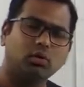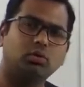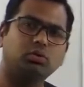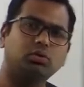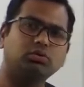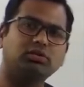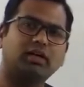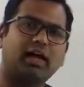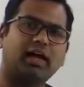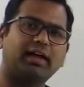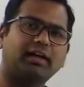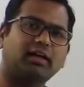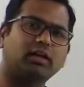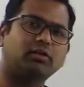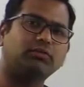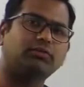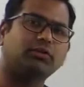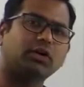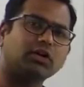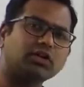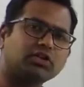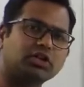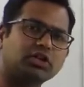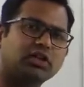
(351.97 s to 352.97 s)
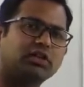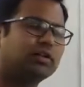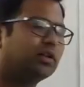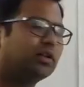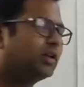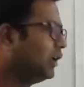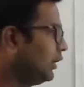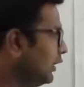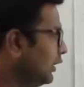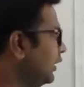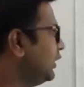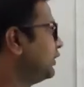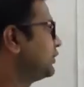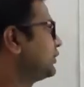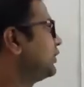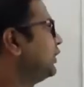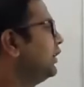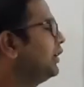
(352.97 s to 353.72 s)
whose eigenfunction is